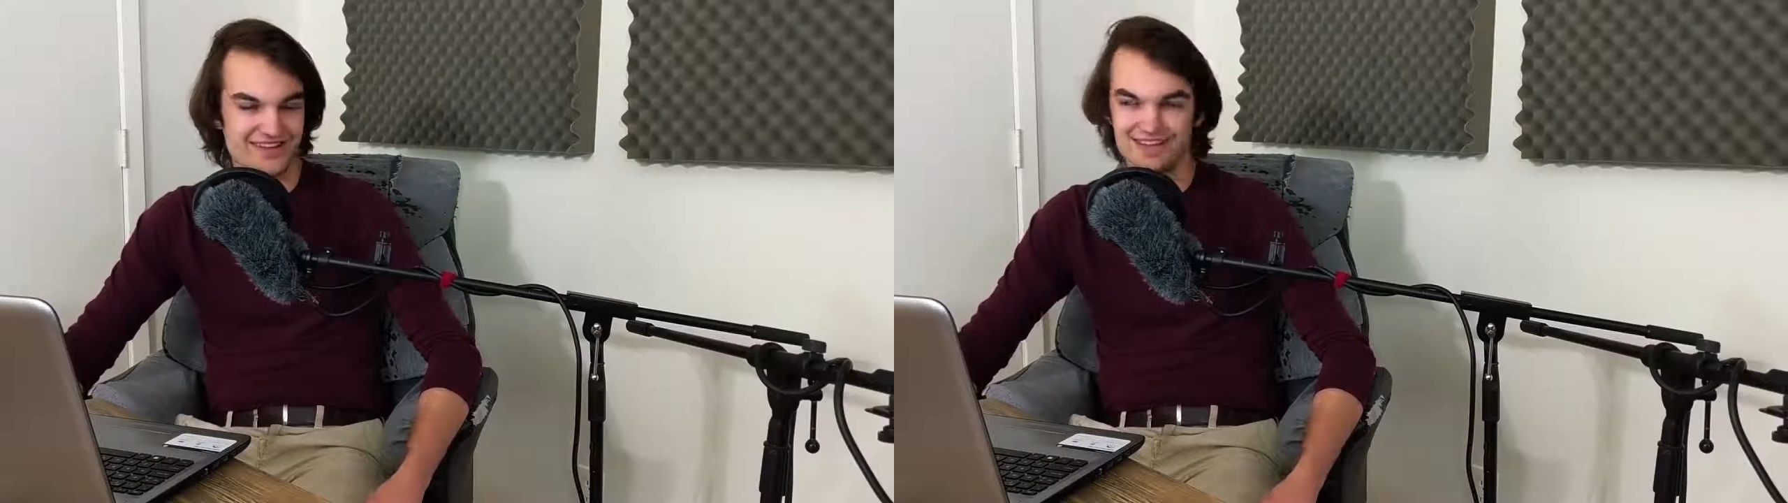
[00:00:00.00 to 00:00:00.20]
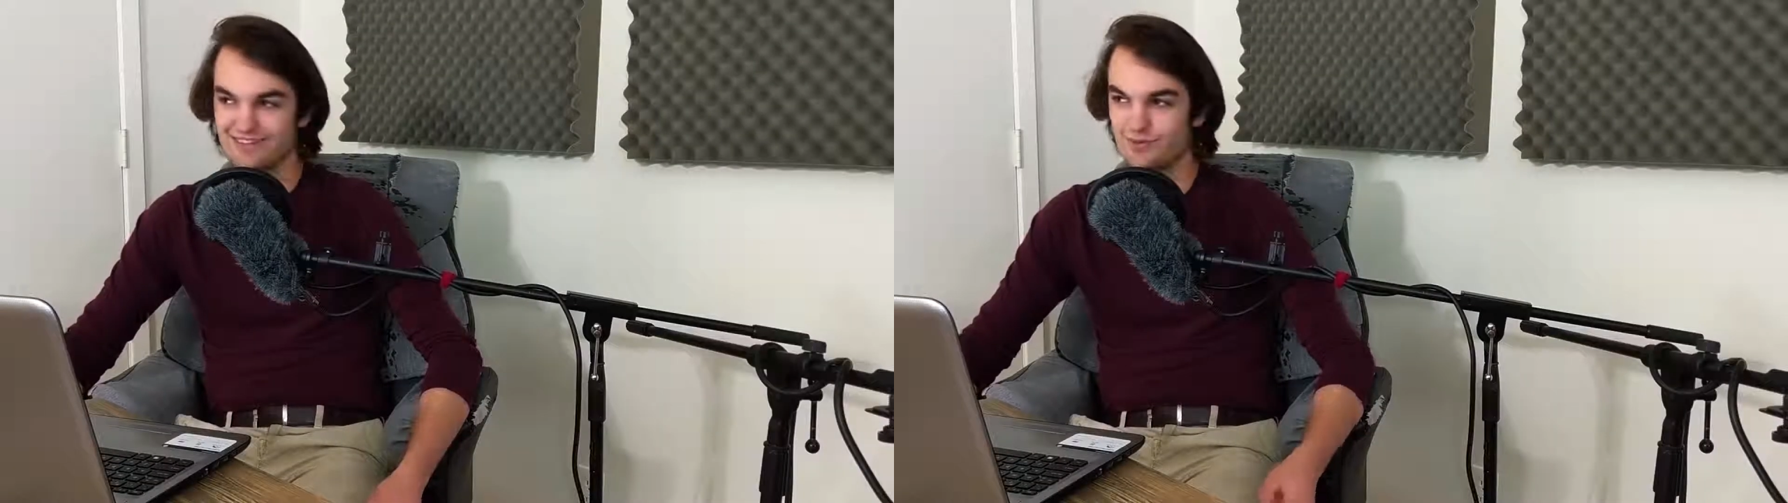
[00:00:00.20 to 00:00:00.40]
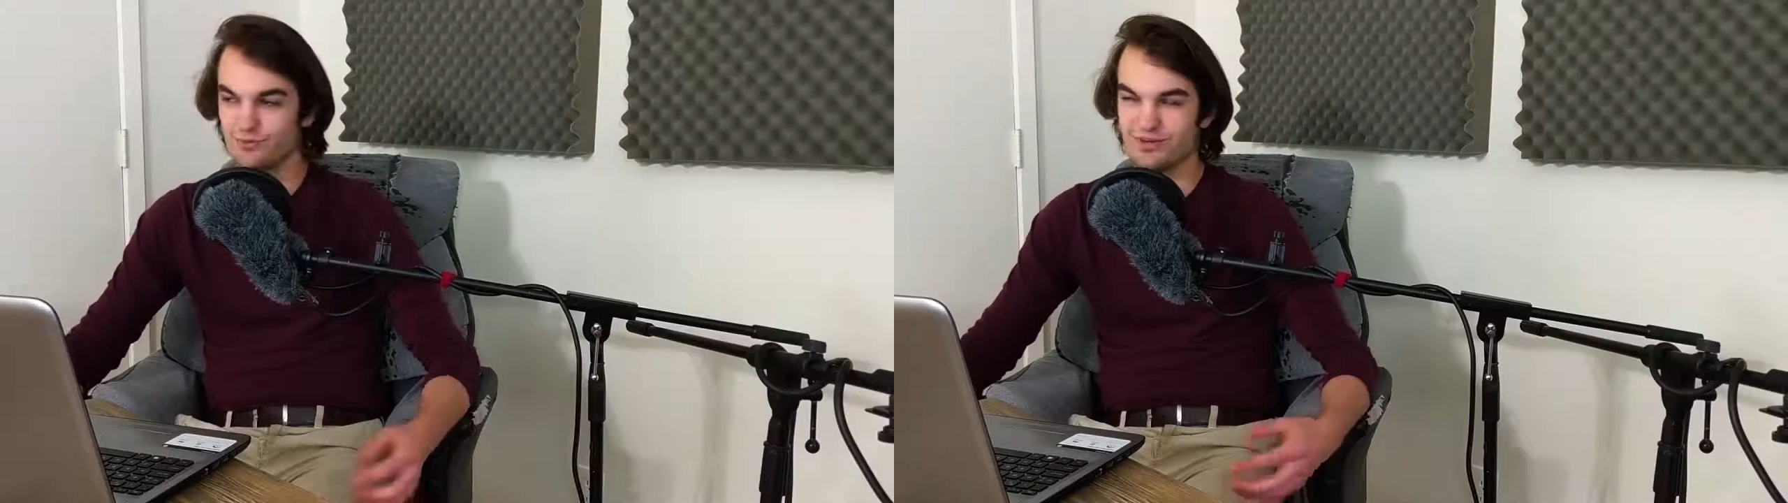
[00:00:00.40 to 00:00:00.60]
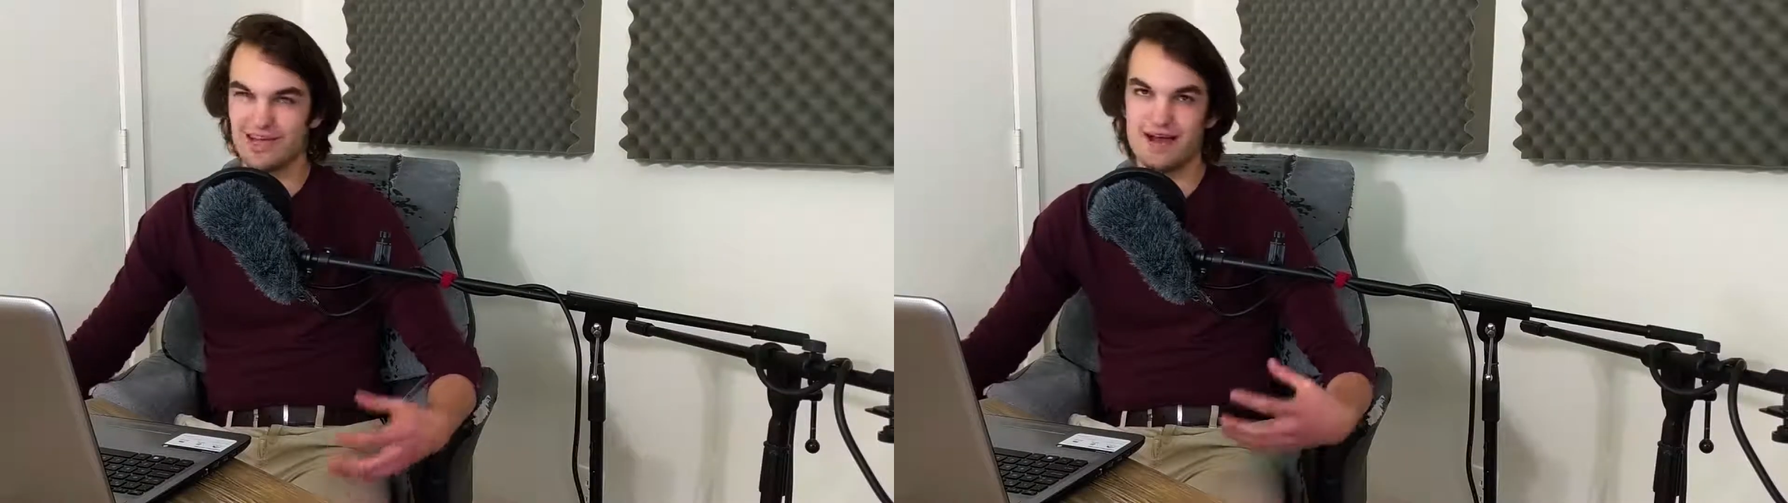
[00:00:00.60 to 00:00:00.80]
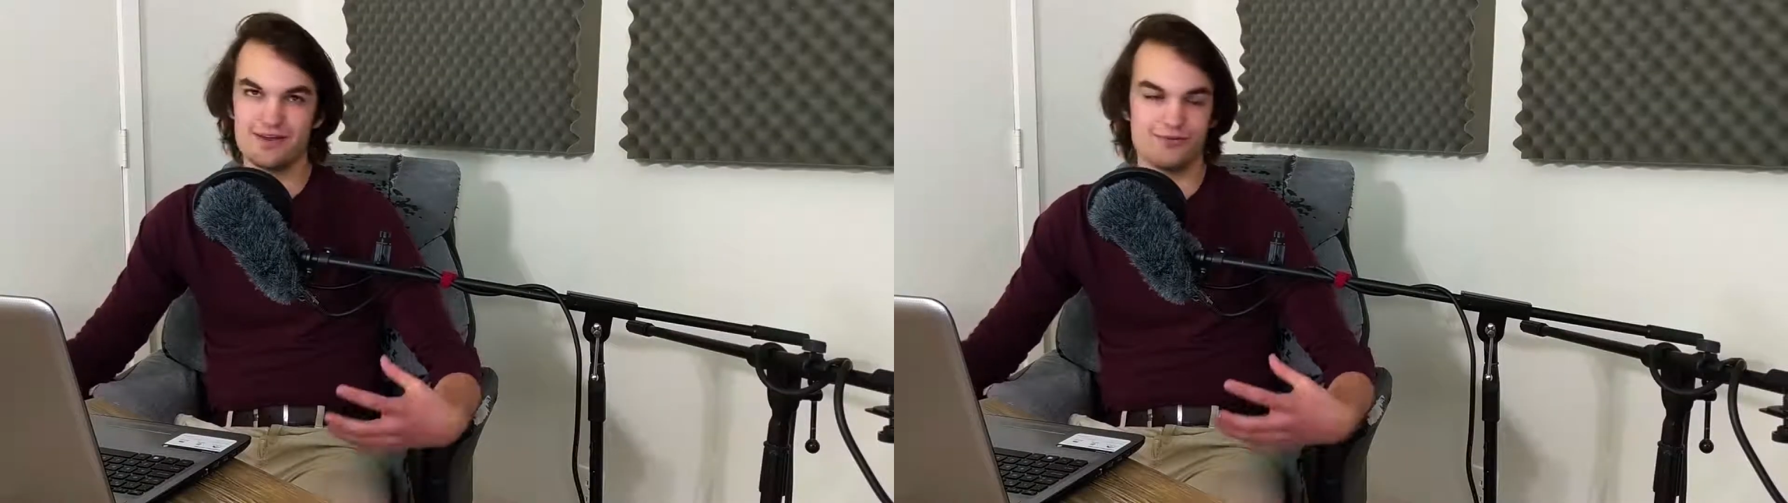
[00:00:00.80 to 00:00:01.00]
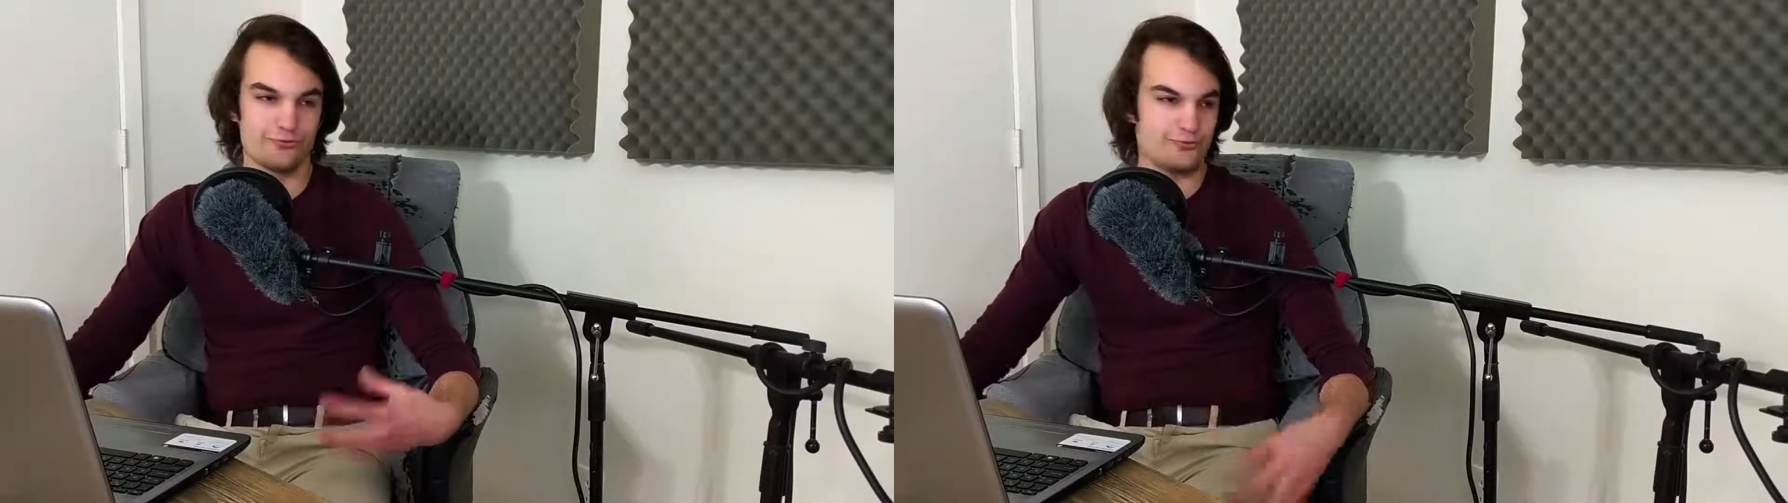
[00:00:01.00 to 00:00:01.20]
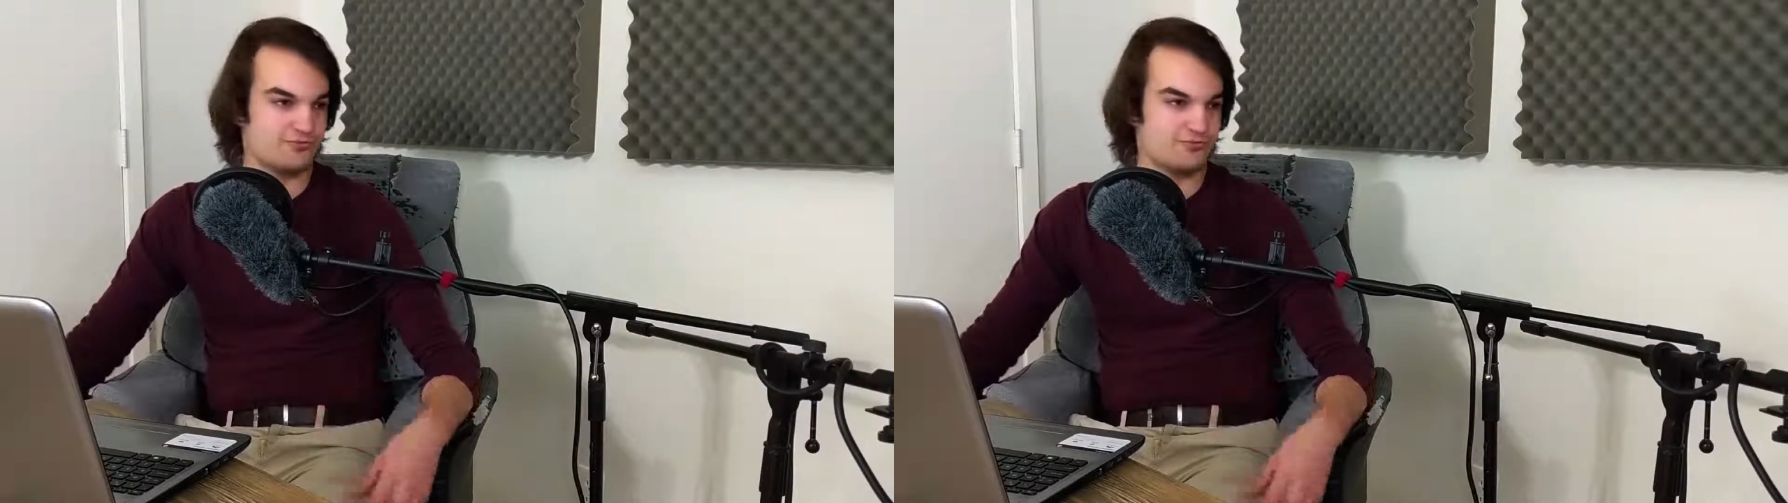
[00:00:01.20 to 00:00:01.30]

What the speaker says: Like how do you